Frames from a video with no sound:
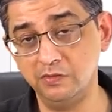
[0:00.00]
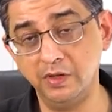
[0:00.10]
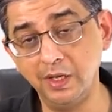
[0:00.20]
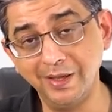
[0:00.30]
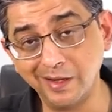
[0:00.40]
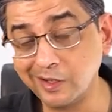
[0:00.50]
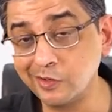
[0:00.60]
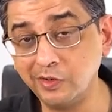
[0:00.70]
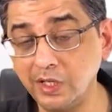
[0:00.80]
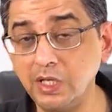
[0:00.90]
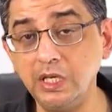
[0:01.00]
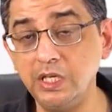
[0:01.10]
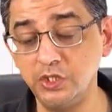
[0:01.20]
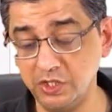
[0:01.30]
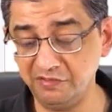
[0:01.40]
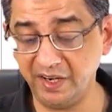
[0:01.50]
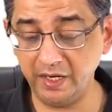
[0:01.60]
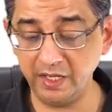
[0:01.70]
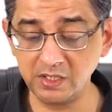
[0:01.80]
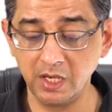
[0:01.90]
very characteristic EEG
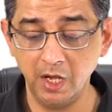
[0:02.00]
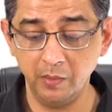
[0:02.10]
findings.